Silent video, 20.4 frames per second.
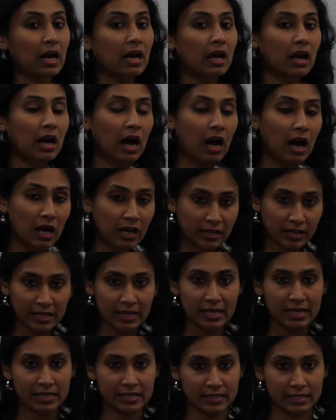car
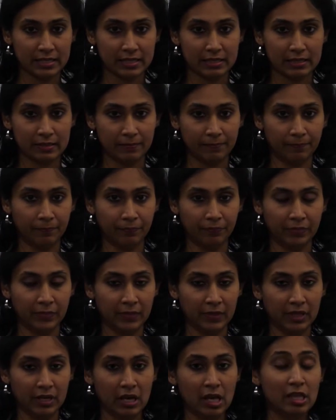keys.
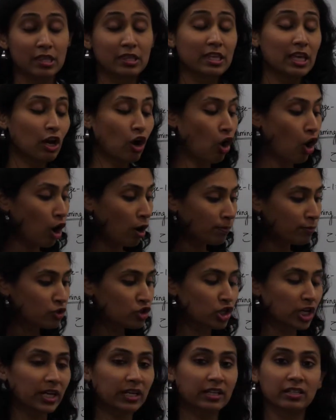The
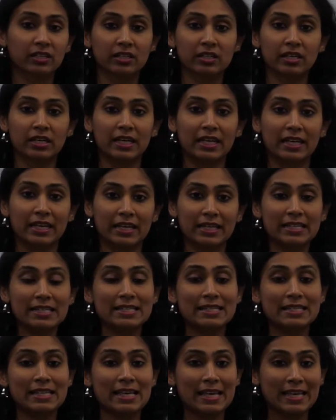object
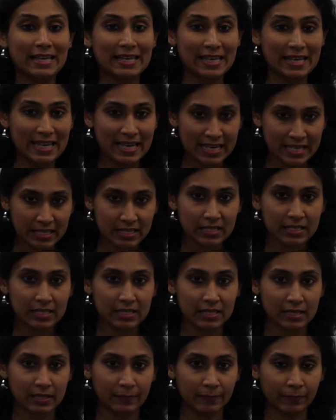is
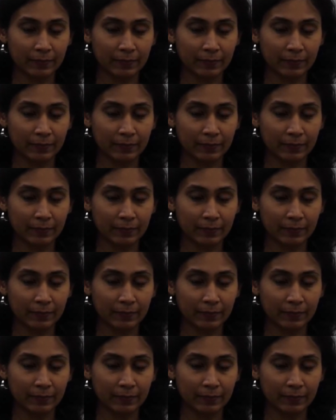keys.